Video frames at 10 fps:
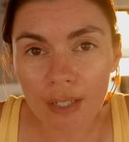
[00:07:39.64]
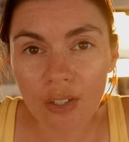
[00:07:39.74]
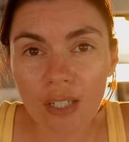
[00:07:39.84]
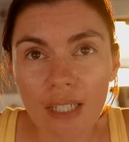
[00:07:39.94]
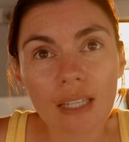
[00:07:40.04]
and
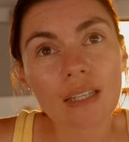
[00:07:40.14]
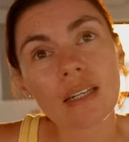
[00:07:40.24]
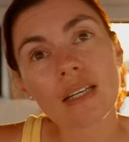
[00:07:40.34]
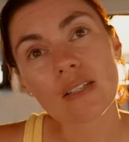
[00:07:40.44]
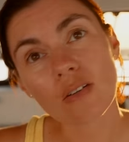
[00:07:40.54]
early. I think
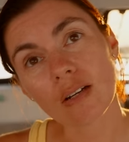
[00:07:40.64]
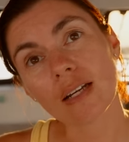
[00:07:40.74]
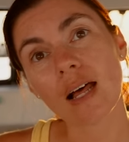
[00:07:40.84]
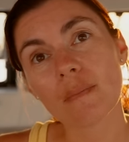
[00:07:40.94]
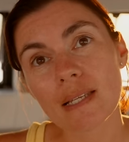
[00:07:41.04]
Nick's got an
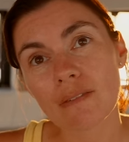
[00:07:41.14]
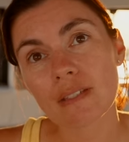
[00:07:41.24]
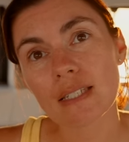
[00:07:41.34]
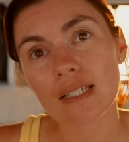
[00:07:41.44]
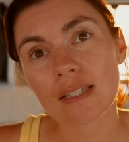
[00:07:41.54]
alarm set for
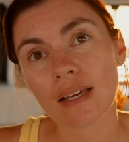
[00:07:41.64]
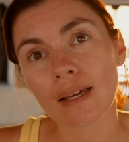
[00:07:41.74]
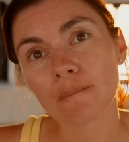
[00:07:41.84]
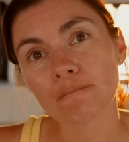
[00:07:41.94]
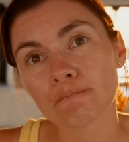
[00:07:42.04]
6
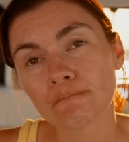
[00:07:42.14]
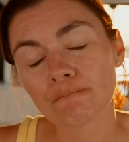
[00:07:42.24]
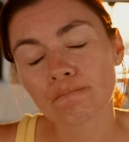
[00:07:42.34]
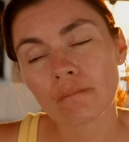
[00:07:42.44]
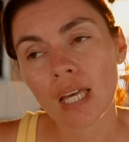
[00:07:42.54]
AM.
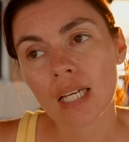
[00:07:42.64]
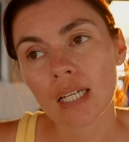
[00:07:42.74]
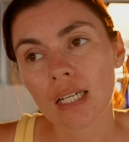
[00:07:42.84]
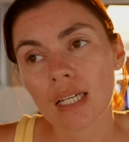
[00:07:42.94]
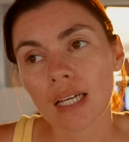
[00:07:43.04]

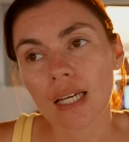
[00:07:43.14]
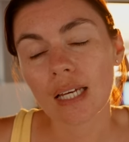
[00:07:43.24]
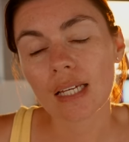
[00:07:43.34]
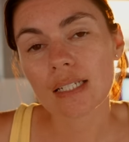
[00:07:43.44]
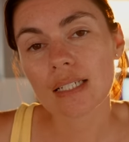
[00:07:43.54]

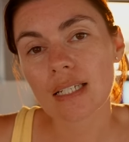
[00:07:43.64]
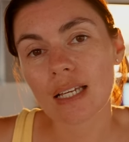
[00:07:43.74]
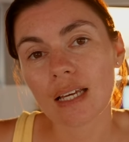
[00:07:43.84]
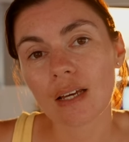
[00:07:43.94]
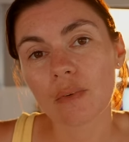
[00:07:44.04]
And
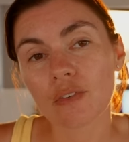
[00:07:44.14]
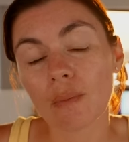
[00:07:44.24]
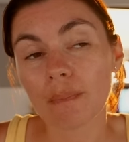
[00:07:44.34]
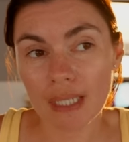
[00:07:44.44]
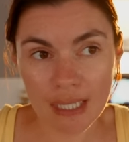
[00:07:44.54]
we've got
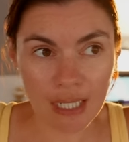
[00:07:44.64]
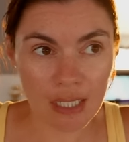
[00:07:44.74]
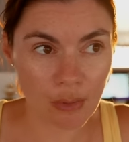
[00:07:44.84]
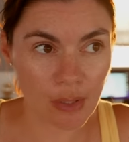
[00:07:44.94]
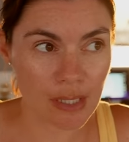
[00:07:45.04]
a big day
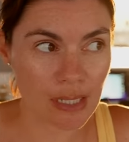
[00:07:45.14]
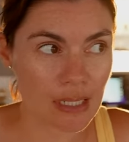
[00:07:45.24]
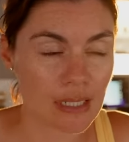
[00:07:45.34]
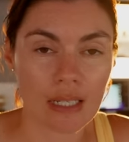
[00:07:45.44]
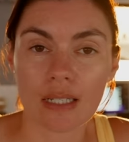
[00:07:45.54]
tomorrow, as Nick
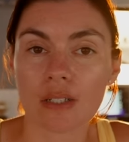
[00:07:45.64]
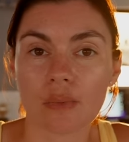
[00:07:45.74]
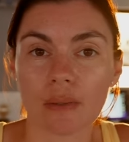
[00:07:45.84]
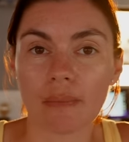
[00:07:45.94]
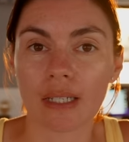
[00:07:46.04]
said.
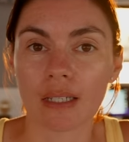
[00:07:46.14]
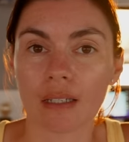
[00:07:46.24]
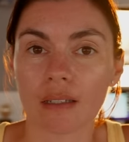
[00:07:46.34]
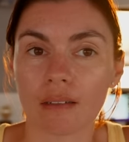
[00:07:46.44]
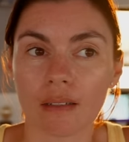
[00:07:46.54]
We're
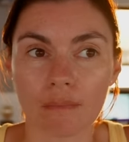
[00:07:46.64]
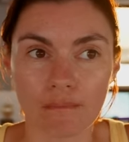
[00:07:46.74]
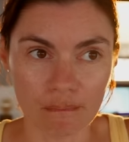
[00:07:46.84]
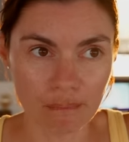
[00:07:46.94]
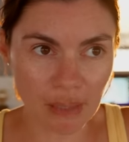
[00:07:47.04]
making a
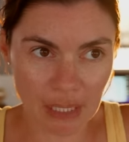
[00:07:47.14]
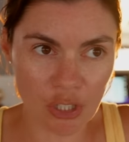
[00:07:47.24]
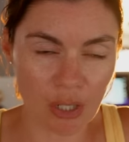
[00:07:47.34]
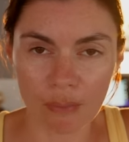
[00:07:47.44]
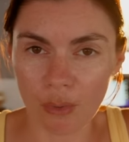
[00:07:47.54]
big
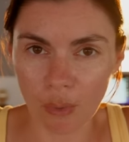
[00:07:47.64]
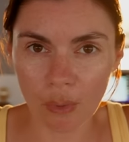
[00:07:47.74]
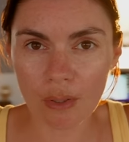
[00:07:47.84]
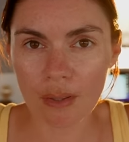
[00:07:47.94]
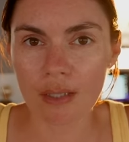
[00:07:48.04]
jump
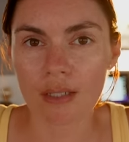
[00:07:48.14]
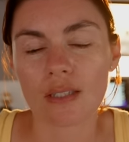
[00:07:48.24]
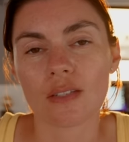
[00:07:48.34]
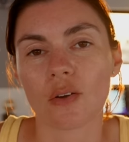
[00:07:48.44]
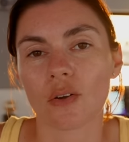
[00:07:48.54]
north,
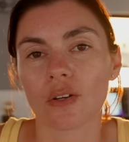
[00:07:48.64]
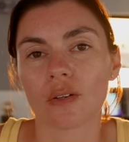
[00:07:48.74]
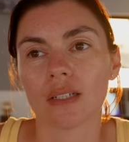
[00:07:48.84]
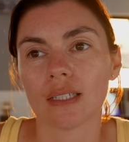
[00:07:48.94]
so